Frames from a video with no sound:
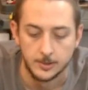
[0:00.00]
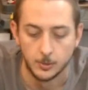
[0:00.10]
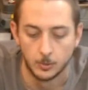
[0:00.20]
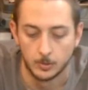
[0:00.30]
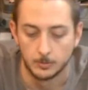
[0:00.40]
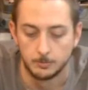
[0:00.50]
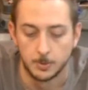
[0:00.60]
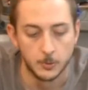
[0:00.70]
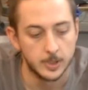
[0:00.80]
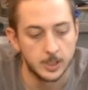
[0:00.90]
your
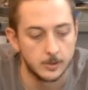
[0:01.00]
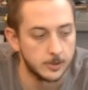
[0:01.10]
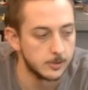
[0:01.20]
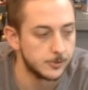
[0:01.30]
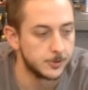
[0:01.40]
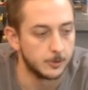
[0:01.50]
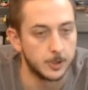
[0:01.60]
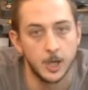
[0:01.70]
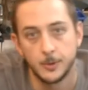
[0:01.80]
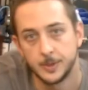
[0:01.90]
bolt carriers, your
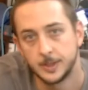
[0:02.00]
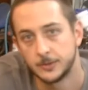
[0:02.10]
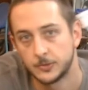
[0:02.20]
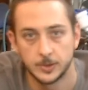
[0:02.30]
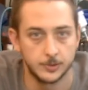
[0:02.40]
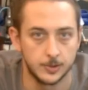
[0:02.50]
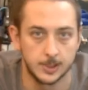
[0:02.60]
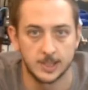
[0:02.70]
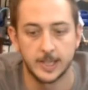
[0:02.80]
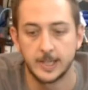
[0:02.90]
coatings, things
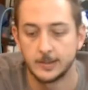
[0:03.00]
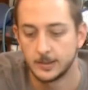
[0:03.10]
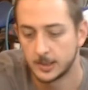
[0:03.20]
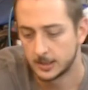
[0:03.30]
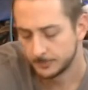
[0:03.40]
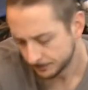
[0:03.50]
like that.